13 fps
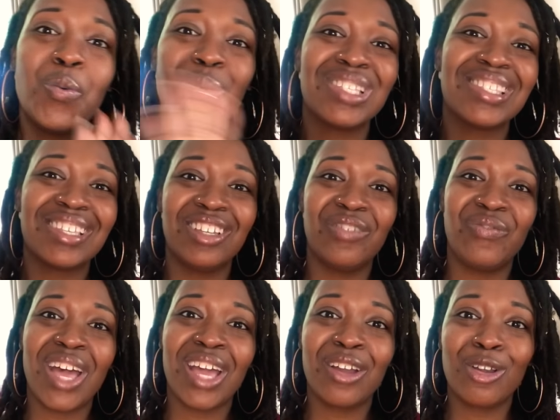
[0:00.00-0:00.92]
What's good,
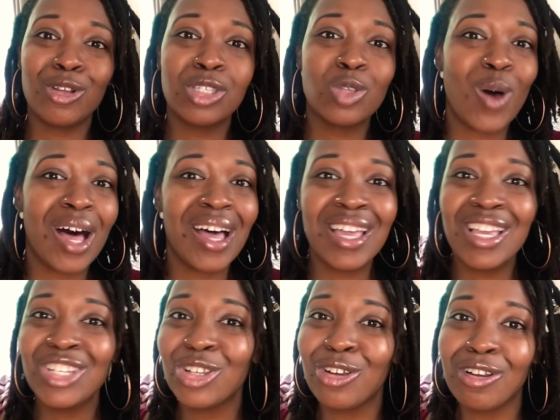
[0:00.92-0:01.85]
Fat Girl Squad?
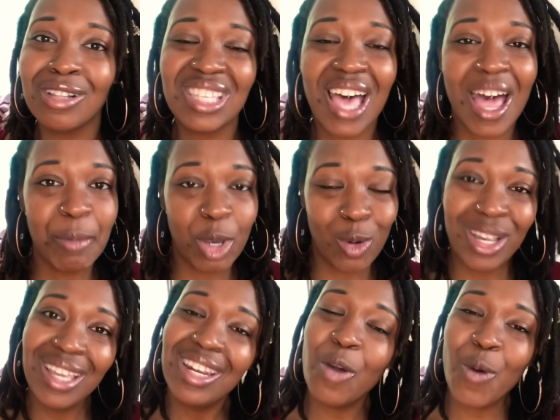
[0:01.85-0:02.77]
It's your girl Ty
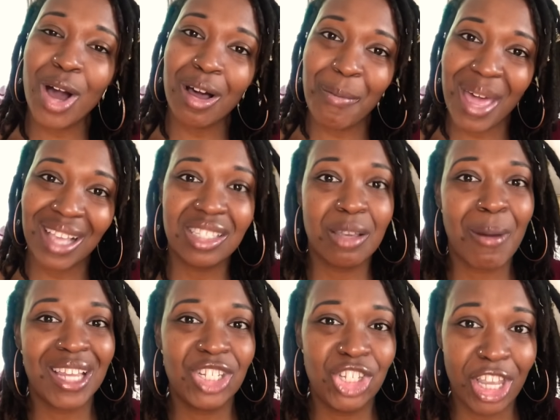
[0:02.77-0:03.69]
McQueen, and welcome back to
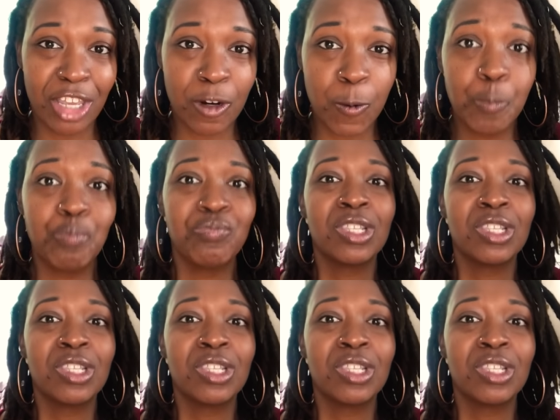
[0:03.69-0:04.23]
my channel.